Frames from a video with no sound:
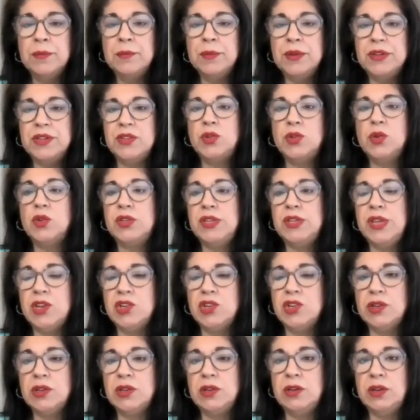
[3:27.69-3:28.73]
but
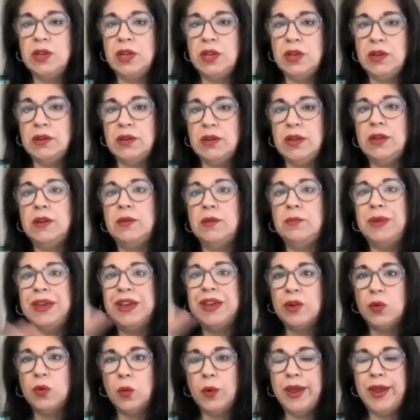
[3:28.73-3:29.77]
dissociation in a
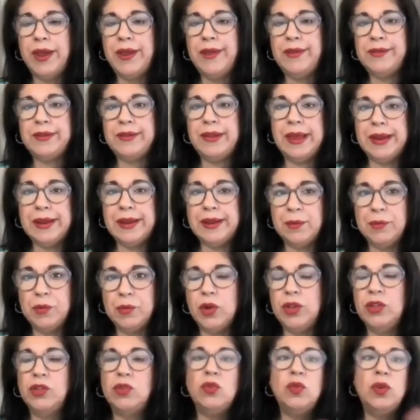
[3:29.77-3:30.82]
bigger ways, like I'm
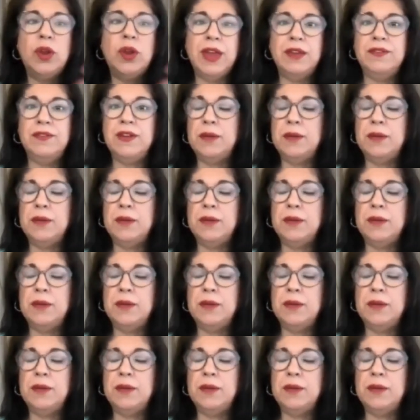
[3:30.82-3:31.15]
going through life,